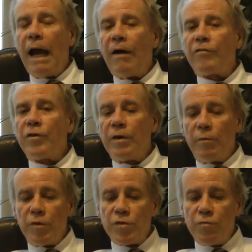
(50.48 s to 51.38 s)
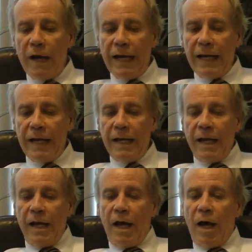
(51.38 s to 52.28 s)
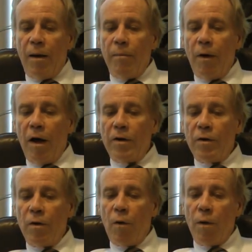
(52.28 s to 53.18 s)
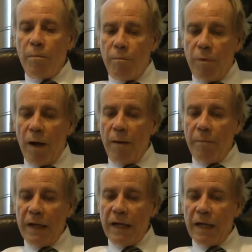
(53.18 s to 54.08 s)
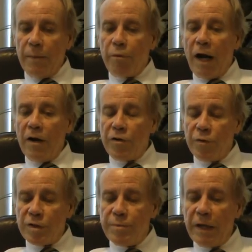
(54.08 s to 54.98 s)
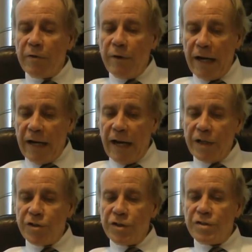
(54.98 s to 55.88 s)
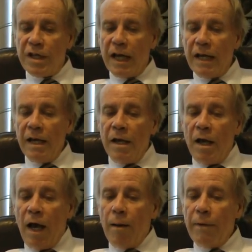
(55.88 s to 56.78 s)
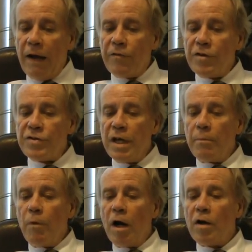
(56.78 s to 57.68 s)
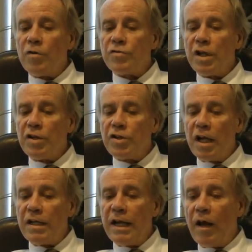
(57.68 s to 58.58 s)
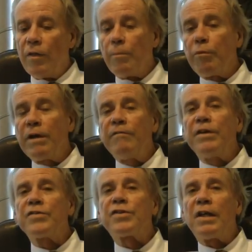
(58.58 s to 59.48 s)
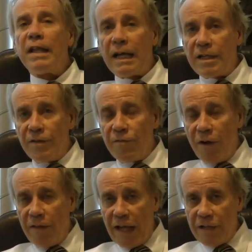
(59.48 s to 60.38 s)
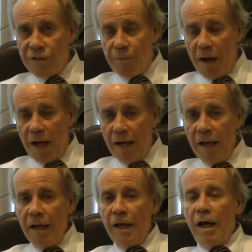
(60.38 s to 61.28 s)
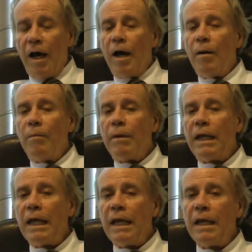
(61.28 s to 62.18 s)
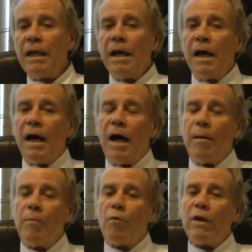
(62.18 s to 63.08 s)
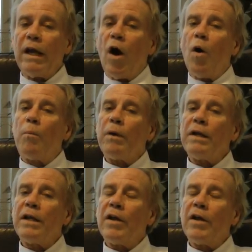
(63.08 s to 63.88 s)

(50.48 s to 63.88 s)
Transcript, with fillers: after it was raided, um, under, or uh, immediately prior to its being raided, I should say. after San Marcos had shut down the previous collective on that spot, he reopened